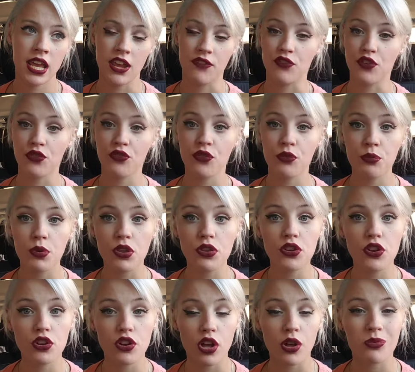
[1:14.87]
If you're
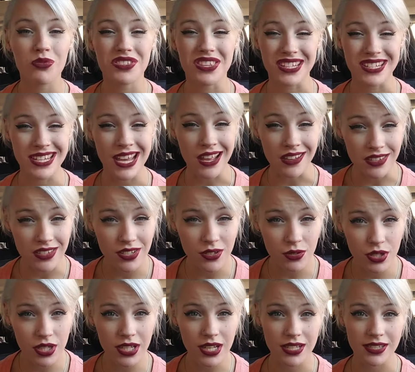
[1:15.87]
familiar at all with the TENS
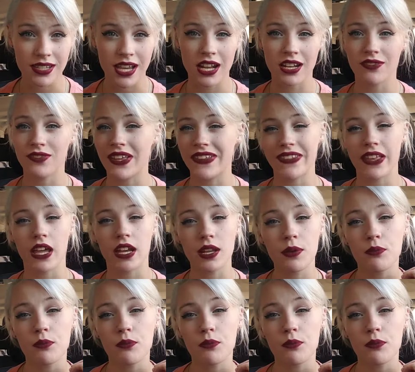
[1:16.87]
unit, it's kind of like that.